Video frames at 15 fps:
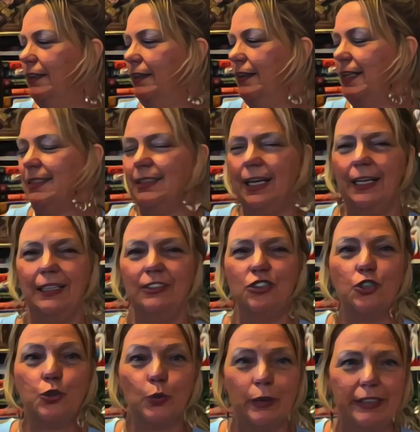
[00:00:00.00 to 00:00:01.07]
they say
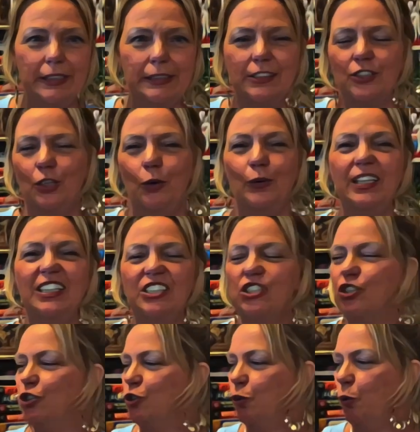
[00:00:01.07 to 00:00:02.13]
treat. So each
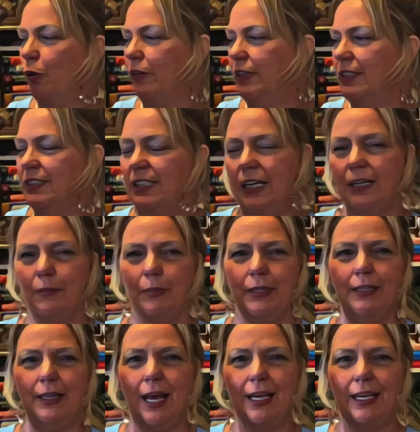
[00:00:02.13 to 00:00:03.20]
story is going to be
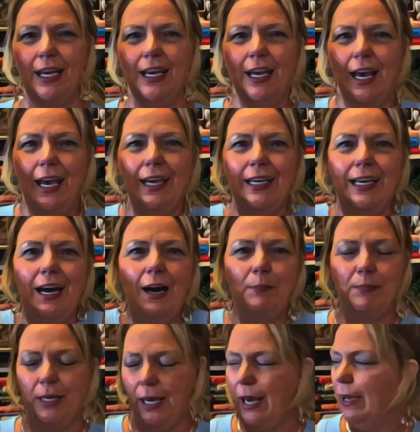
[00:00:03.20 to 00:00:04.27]
like a
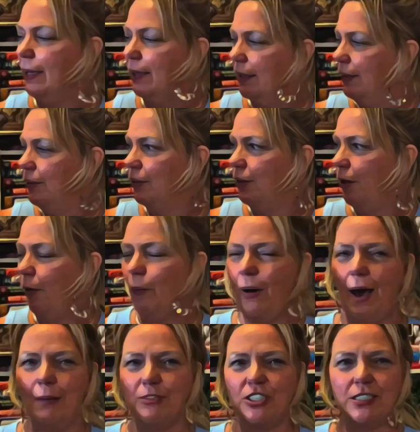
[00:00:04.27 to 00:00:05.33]
cupcake, you know.
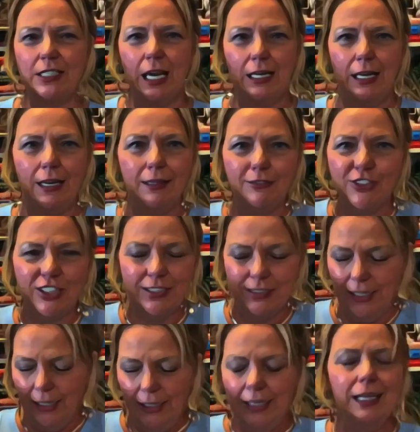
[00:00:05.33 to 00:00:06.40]
I'm just going to just
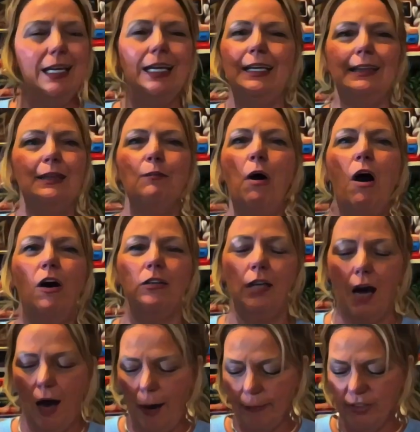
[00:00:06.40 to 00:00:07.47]
eat them all
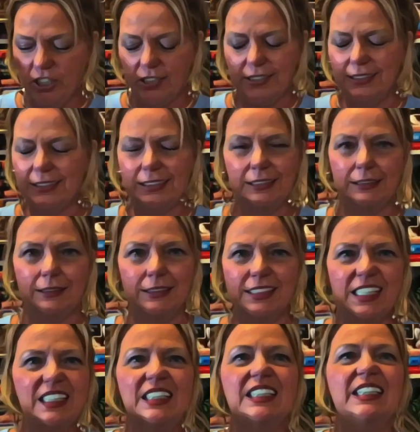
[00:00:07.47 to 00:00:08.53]
up. Just the
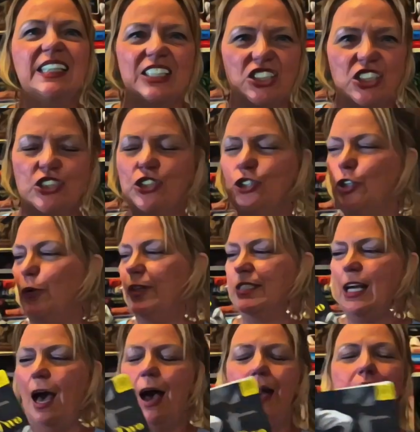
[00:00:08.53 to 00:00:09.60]
delicious stories.
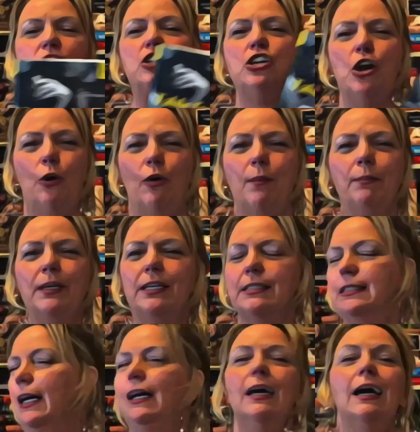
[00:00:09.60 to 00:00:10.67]
I know it because
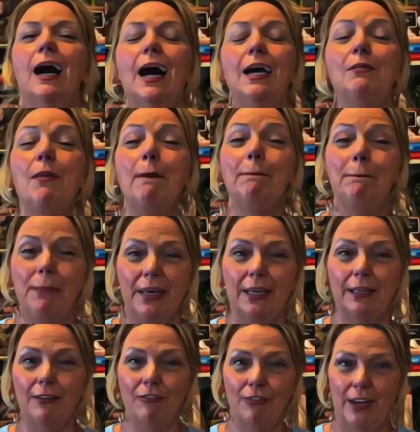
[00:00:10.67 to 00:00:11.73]
I am a
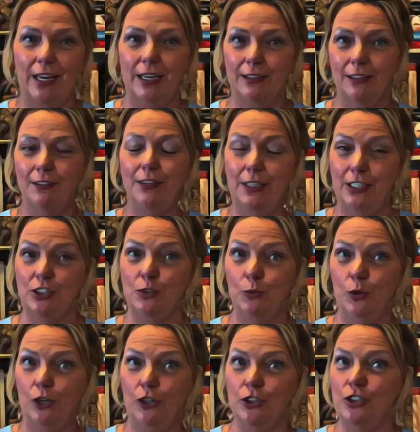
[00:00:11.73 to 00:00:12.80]
big fan of his
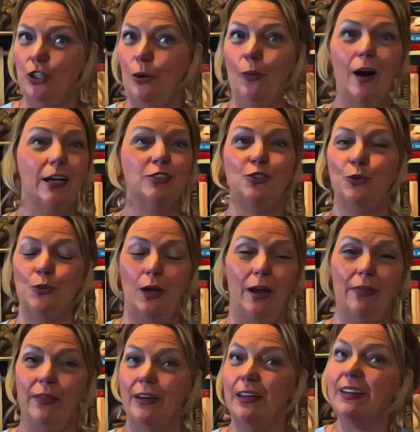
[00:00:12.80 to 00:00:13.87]
work. So I do not
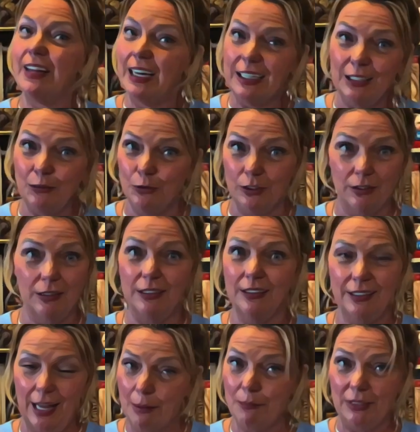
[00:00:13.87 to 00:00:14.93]
think that he will
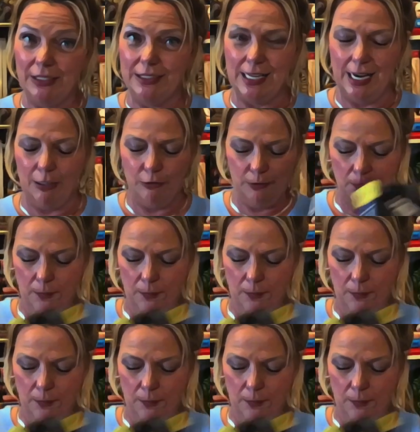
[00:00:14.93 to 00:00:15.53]
let me down.